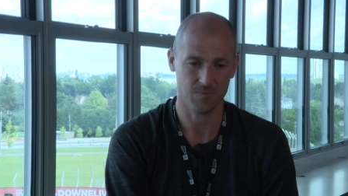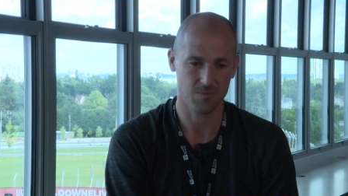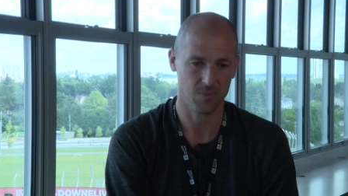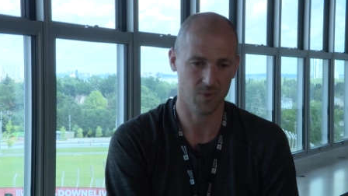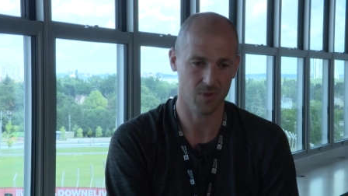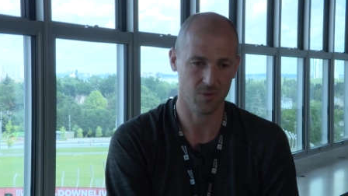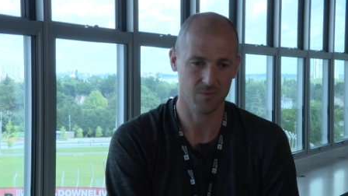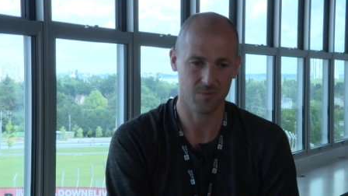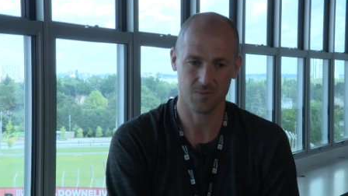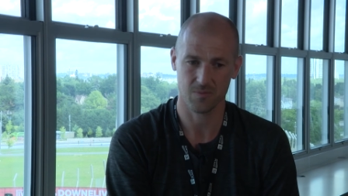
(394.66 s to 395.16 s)

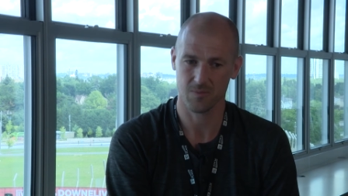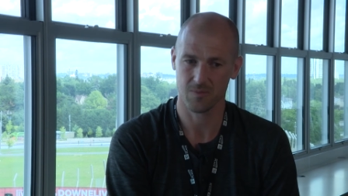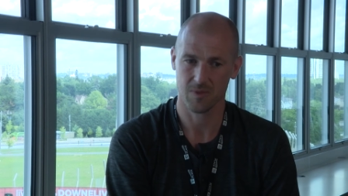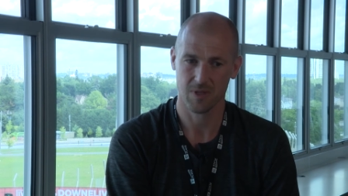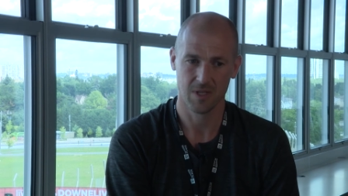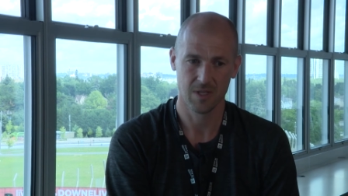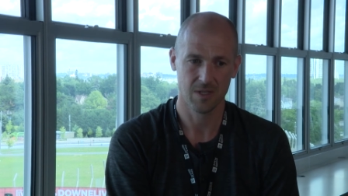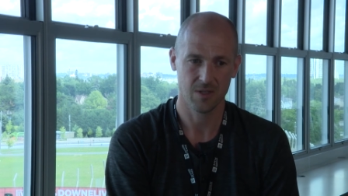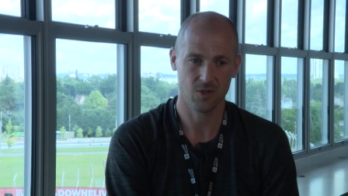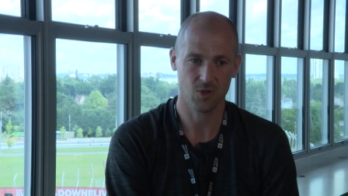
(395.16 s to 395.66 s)
But
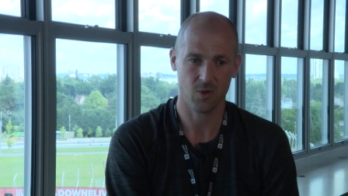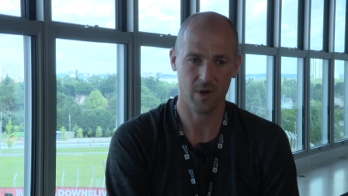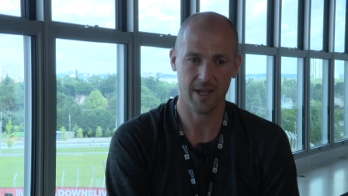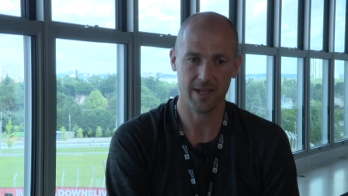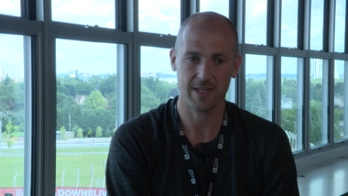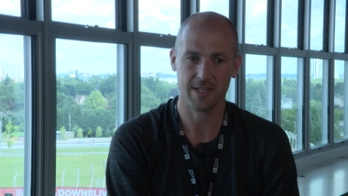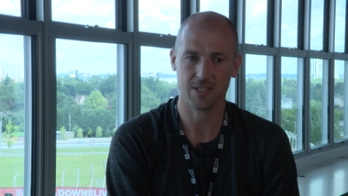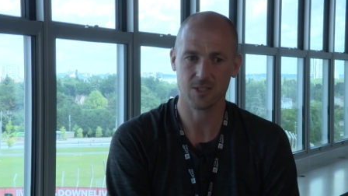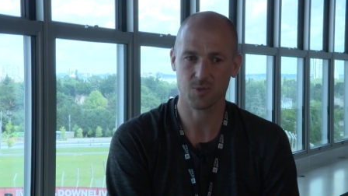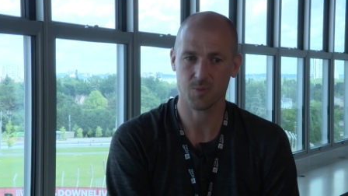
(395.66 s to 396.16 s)
you know,
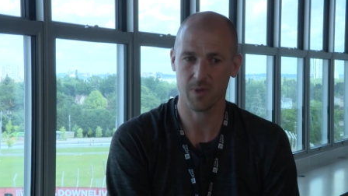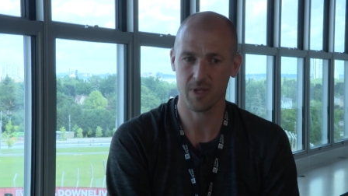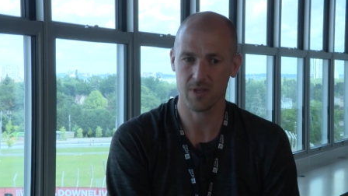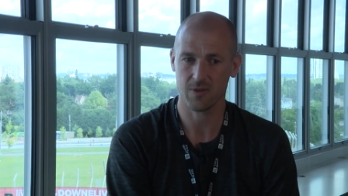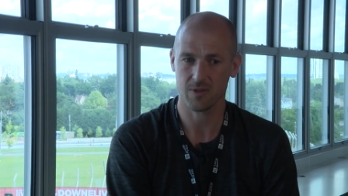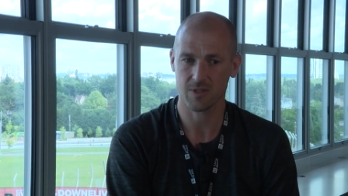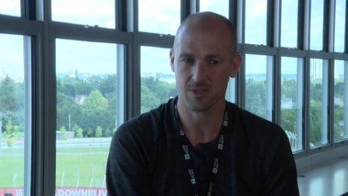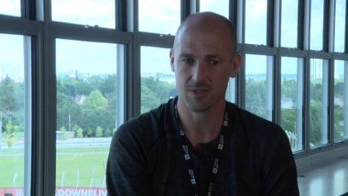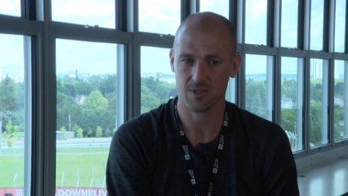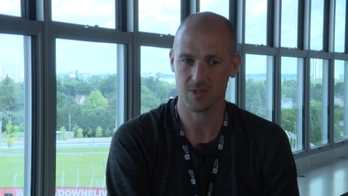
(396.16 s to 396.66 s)
any
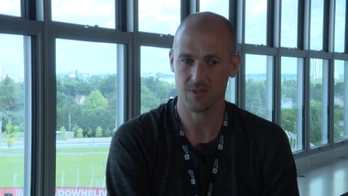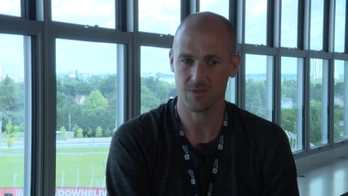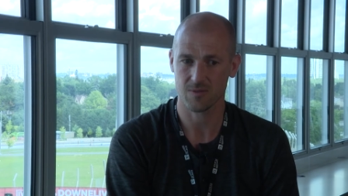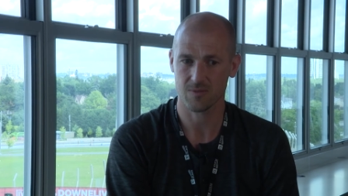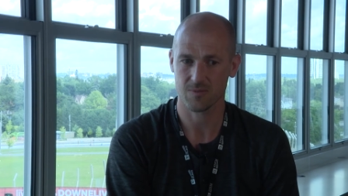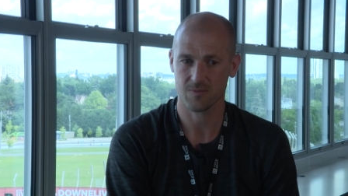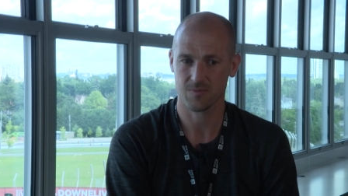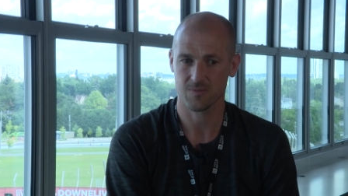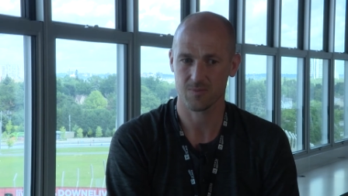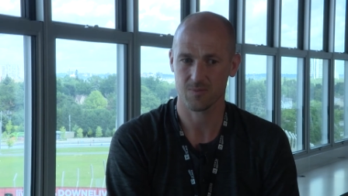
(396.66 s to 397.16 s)
experience that
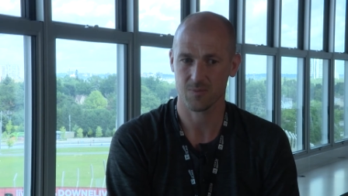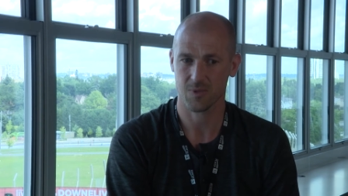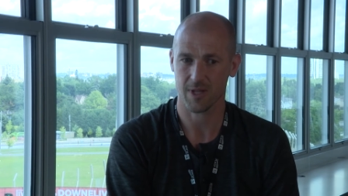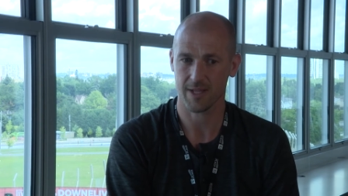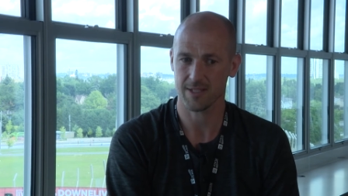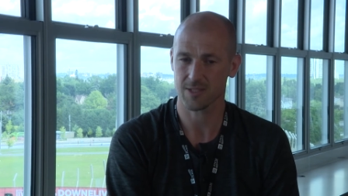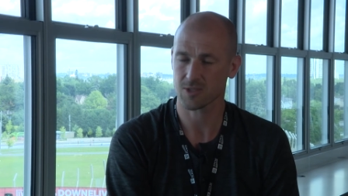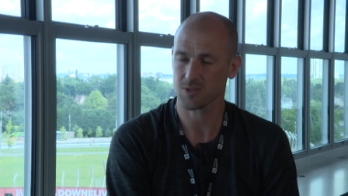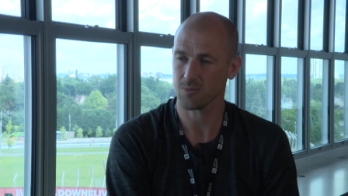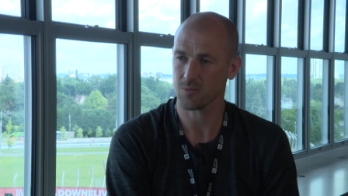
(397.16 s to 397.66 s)

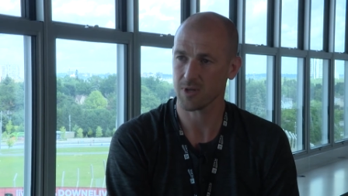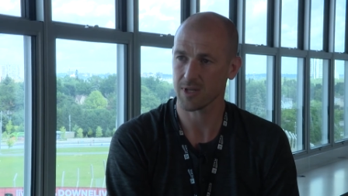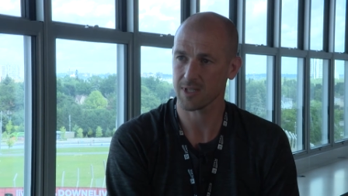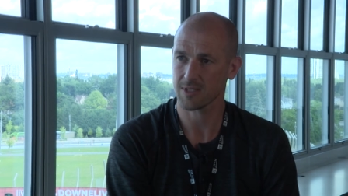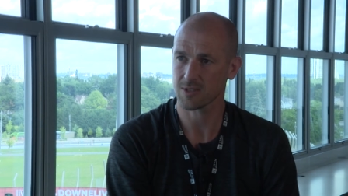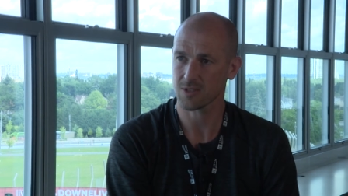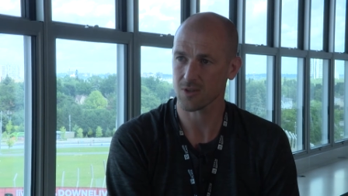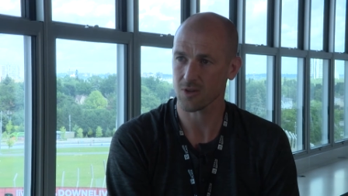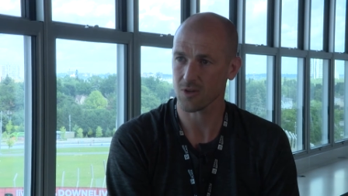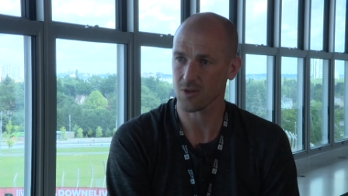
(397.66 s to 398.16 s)
players can bring
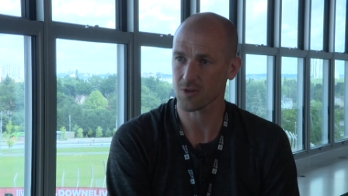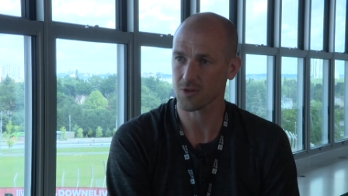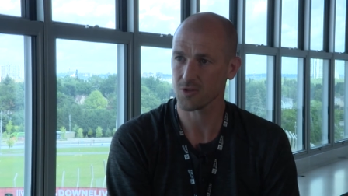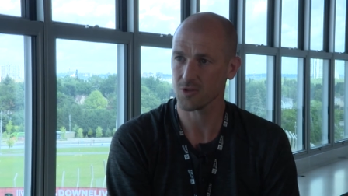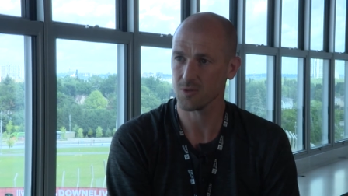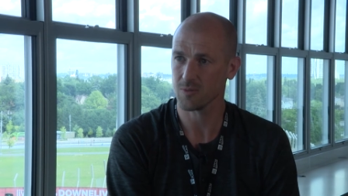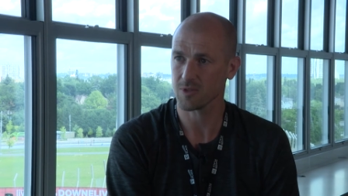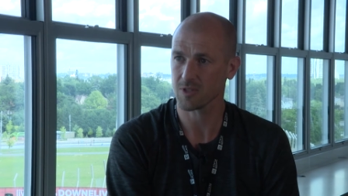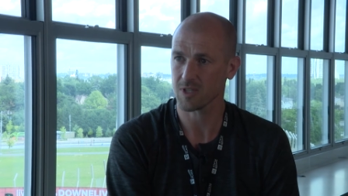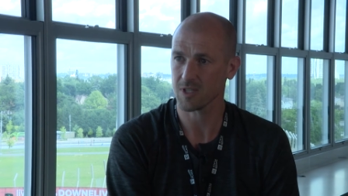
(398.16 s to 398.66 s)
into the
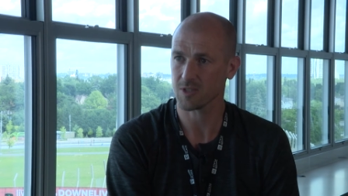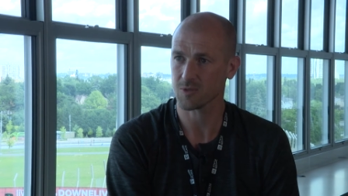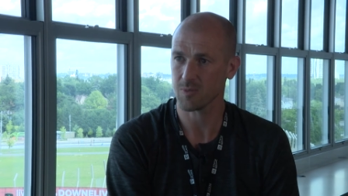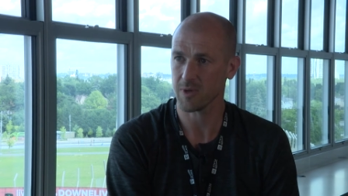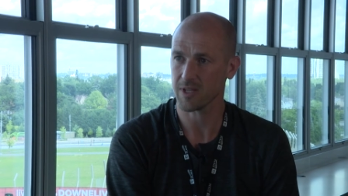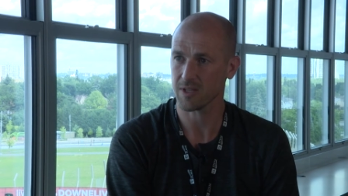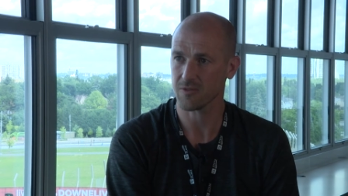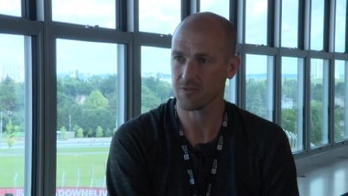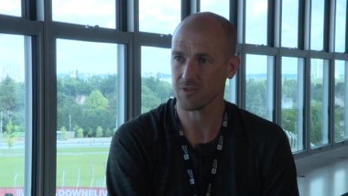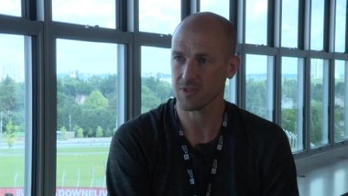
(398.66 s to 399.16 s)
locker room is
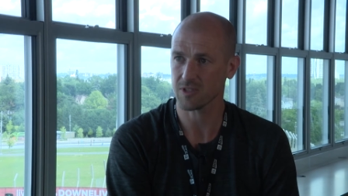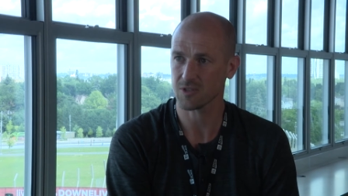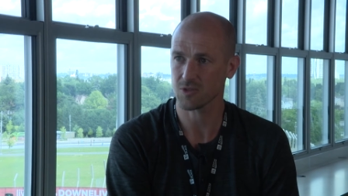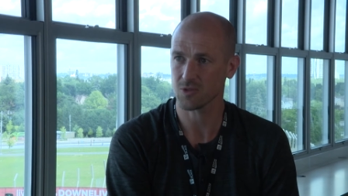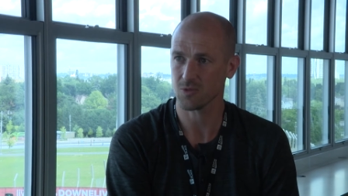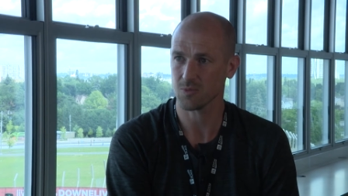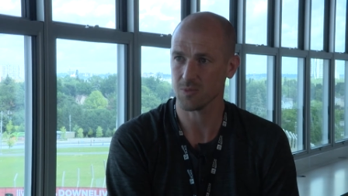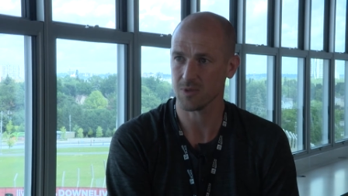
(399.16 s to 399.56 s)
beneficial.